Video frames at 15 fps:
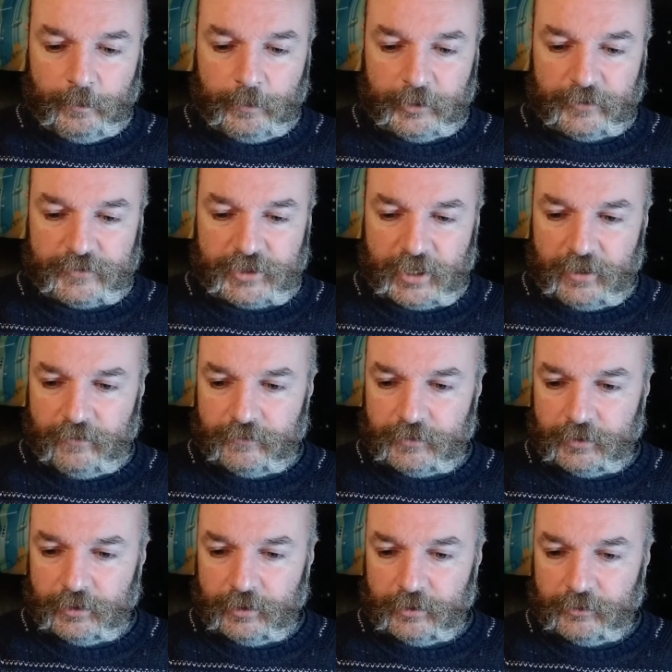But I've
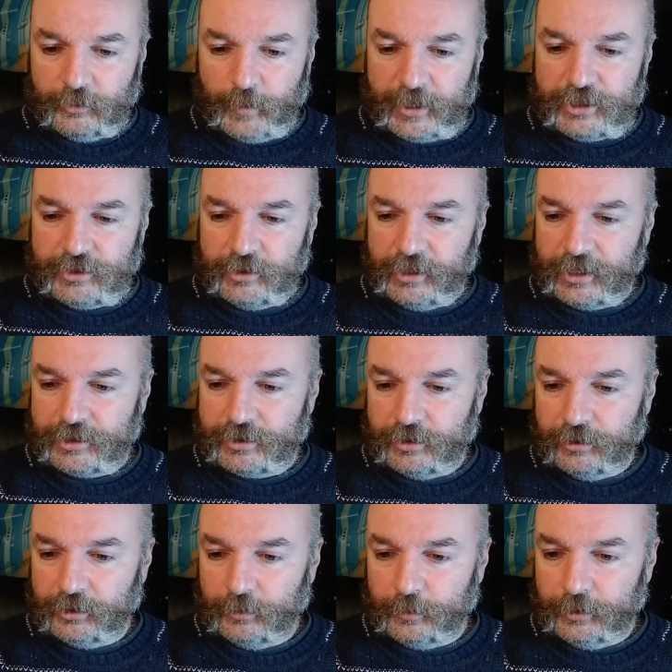saved the best to last,
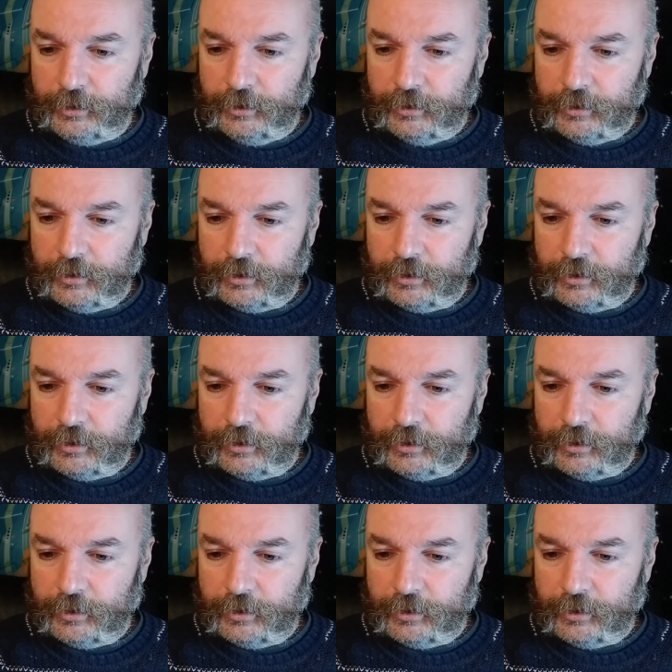arguably.